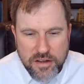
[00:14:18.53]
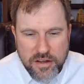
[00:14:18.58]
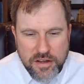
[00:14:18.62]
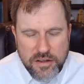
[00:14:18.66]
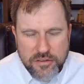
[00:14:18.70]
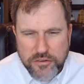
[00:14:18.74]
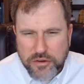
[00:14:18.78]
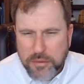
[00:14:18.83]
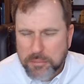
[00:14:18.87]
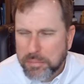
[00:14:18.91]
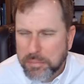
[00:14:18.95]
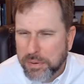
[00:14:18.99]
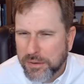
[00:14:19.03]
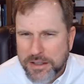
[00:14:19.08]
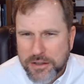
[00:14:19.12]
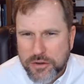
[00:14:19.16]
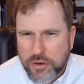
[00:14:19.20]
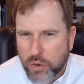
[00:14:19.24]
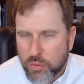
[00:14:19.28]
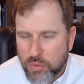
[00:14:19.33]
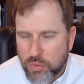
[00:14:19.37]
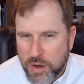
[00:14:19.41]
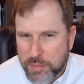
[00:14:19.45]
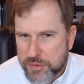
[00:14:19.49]
It's complete
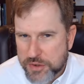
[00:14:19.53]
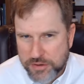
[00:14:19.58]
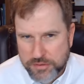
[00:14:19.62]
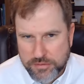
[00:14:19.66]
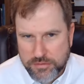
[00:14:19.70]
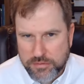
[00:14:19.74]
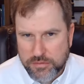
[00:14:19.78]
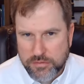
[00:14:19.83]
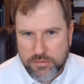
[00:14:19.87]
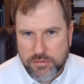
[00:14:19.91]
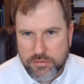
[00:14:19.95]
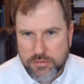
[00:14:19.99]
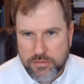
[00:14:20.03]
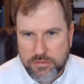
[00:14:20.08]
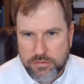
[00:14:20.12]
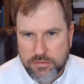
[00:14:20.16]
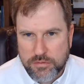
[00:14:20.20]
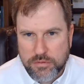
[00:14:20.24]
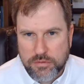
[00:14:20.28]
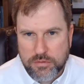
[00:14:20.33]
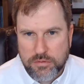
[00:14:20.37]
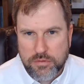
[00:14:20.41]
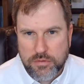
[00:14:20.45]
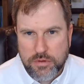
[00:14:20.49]
corruption.
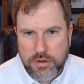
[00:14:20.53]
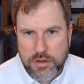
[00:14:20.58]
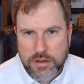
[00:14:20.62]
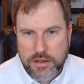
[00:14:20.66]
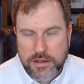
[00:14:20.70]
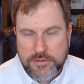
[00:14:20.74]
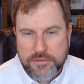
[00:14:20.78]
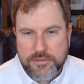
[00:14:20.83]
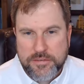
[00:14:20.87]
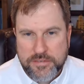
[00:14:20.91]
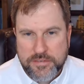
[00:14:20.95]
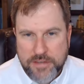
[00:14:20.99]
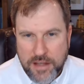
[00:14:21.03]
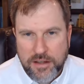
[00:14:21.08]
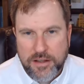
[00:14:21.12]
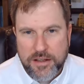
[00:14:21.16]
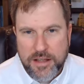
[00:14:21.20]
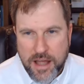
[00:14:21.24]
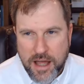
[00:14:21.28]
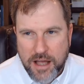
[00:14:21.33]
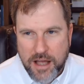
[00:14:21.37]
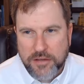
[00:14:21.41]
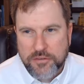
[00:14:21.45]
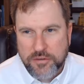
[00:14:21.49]
It's
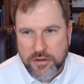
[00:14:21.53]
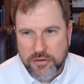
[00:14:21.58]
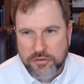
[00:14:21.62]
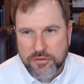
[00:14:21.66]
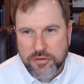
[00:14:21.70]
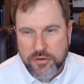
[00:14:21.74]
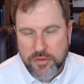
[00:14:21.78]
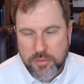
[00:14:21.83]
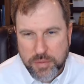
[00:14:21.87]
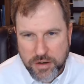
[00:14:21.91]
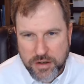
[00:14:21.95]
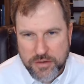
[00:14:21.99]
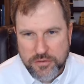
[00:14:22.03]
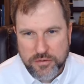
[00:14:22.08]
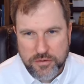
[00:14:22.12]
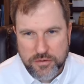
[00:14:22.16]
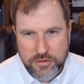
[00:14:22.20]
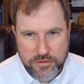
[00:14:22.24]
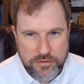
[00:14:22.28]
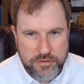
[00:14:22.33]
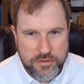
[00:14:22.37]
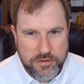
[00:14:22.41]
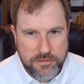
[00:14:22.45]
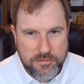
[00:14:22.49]
selling access to the
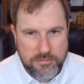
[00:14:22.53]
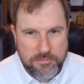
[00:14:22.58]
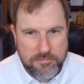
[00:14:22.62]
presidency.